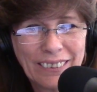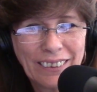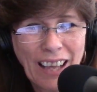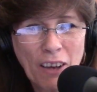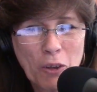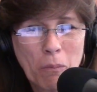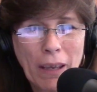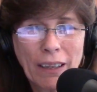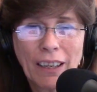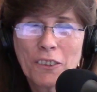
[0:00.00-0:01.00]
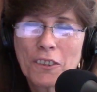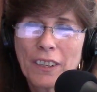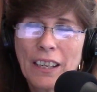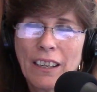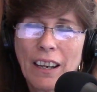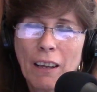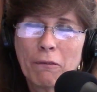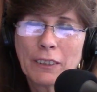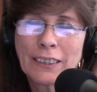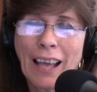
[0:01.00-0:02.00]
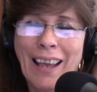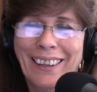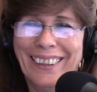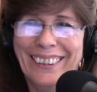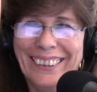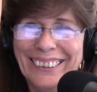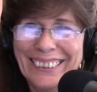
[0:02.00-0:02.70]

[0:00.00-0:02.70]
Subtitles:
How do you make an extra E and F silent?